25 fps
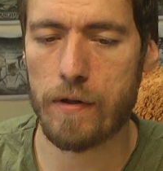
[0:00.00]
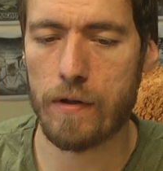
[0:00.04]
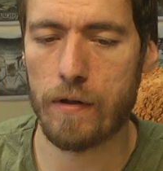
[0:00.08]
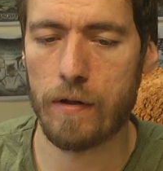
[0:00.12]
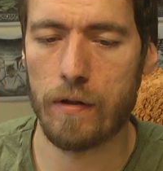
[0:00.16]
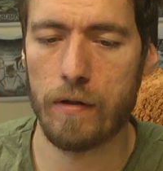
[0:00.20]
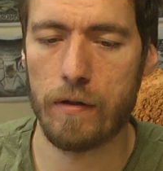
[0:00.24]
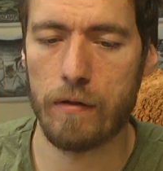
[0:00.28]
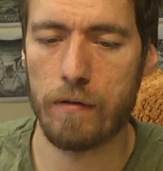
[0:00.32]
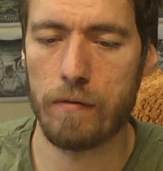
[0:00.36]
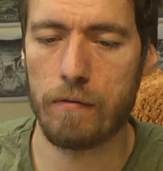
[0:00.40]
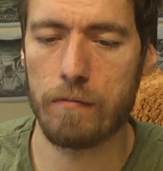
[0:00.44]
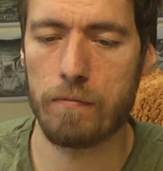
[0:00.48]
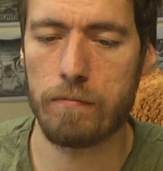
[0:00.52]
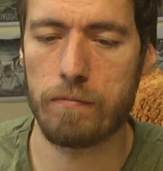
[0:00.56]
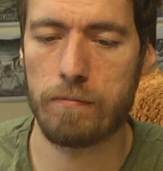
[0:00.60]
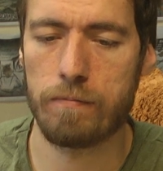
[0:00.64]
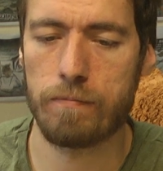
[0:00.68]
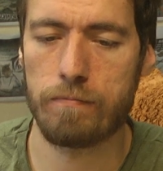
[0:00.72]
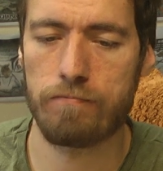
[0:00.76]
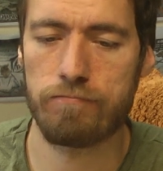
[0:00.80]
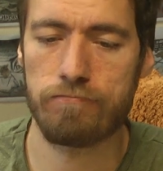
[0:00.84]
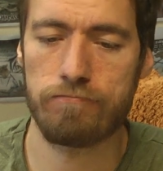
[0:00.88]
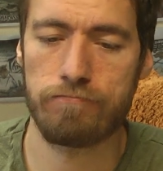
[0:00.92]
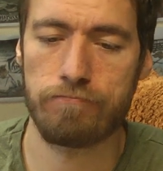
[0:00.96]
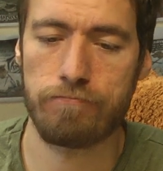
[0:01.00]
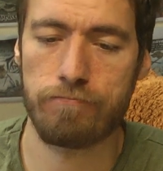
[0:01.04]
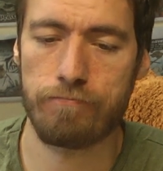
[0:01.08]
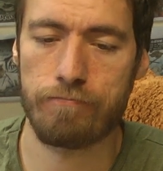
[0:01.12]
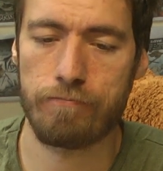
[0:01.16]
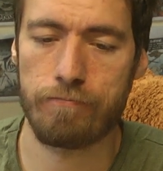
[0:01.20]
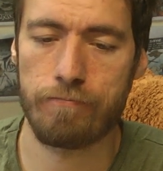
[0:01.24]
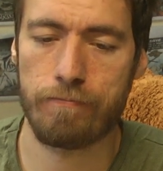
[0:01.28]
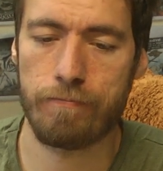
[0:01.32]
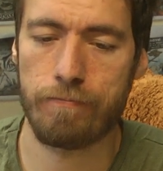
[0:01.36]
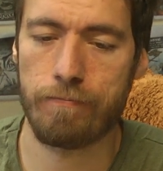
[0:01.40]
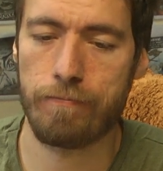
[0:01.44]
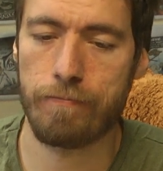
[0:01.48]
So
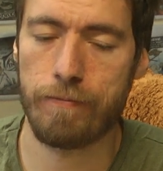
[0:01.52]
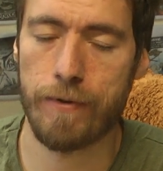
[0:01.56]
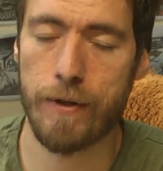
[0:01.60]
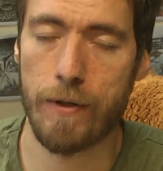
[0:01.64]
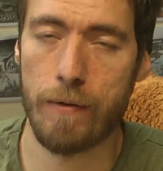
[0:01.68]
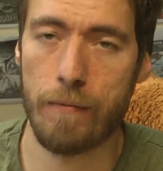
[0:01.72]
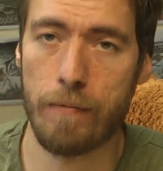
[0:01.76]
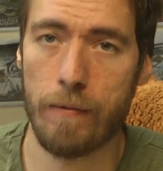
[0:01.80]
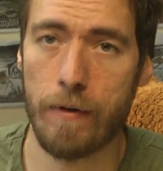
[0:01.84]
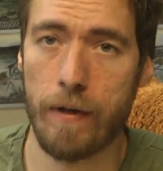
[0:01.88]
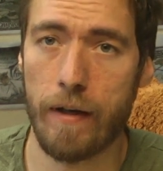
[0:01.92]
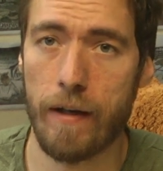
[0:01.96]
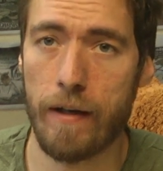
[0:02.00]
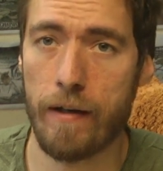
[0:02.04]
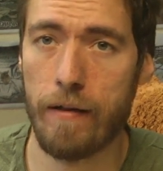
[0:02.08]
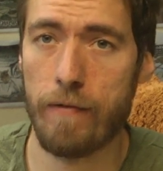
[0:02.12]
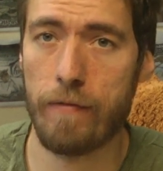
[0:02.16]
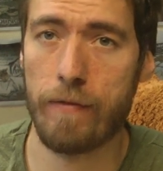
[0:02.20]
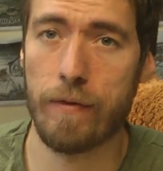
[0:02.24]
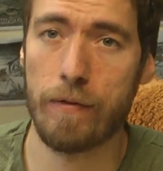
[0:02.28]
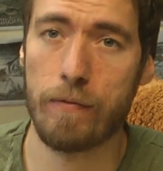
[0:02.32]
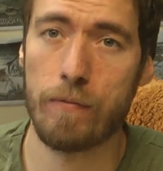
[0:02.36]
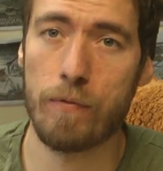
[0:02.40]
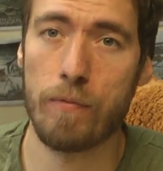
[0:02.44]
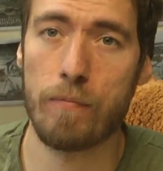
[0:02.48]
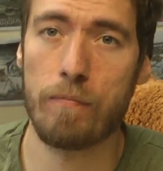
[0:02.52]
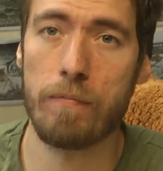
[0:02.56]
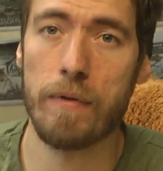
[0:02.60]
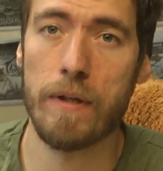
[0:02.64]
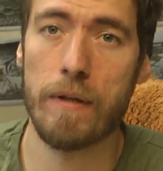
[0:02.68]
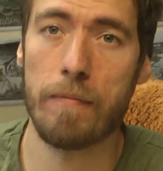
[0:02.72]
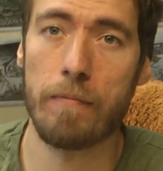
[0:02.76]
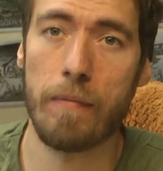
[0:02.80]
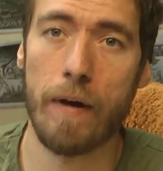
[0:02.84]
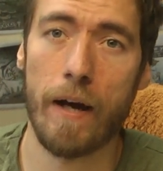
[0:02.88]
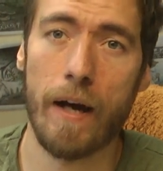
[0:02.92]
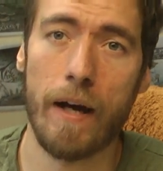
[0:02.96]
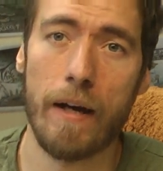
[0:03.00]
if it would
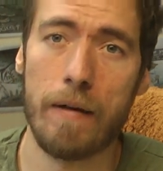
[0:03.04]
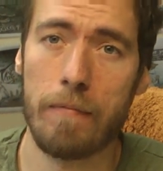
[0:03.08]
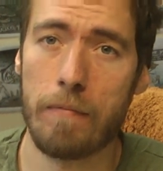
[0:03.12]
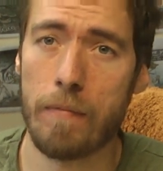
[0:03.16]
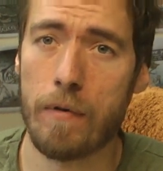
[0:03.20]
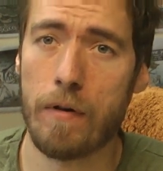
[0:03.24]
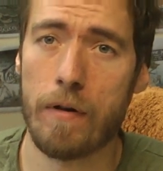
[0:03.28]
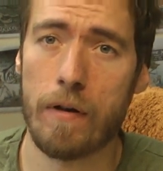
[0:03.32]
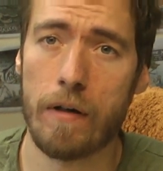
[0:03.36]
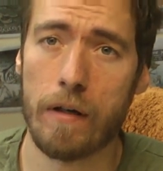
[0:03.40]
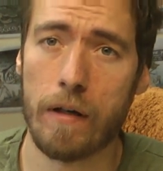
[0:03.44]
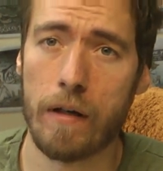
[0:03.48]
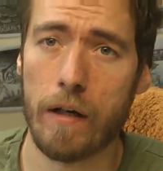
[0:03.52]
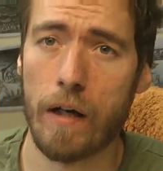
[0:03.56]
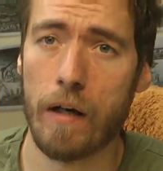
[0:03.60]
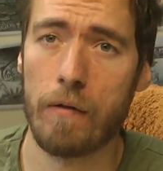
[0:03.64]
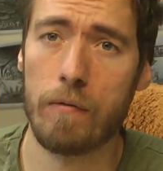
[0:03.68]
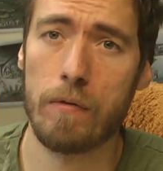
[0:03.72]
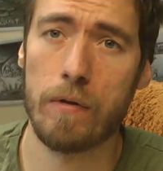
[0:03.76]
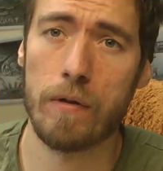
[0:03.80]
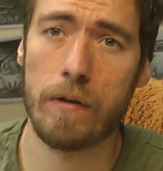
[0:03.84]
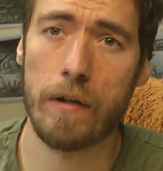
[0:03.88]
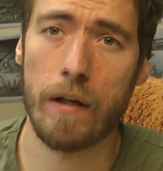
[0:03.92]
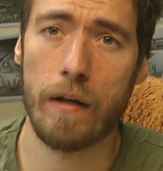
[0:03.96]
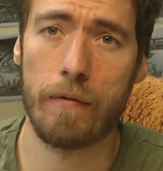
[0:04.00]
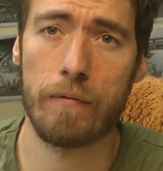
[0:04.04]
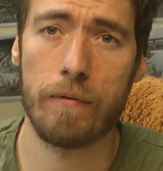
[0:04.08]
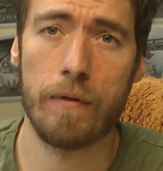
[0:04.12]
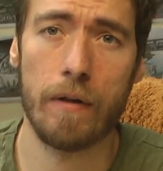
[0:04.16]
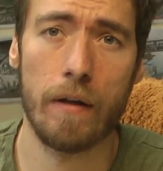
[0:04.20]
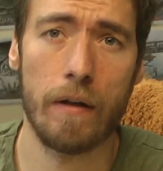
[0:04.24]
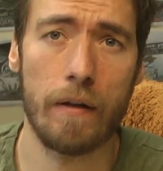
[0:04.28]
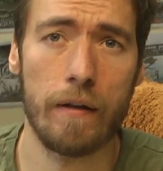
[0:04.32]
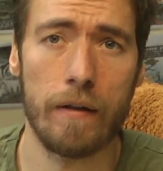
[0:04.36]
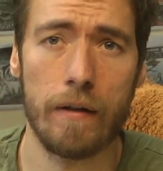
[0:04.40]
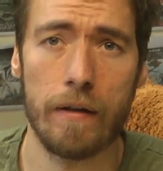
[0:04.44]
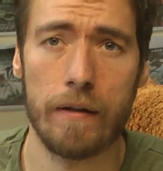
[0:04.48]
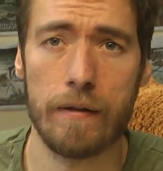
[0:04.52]
be my mark, I would have
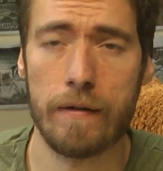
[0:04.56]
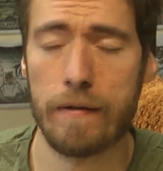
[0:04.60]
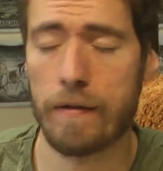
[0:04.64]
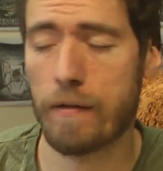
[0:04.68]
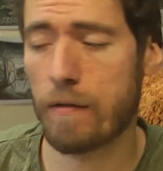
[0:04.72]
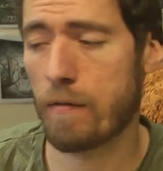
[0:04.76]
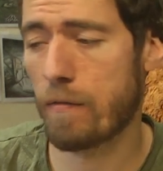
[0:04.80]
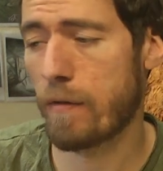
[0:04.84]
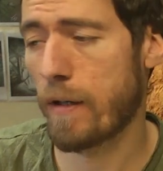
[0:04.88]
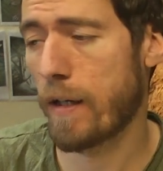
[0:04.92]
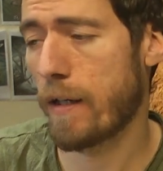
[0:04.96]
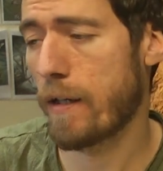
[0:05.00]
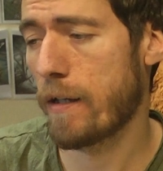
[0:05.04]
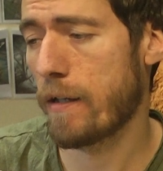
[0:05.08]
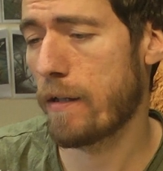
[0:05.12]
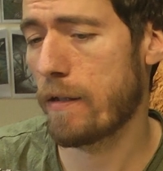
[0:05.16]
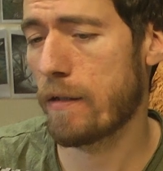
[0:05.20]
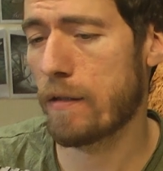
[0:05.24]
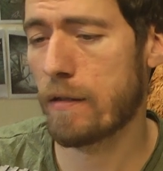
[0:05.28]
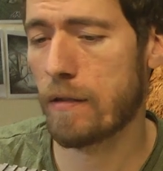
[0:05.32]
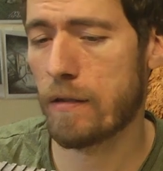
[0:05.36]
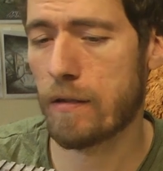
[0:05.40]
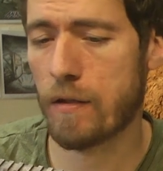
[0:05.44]
done that already.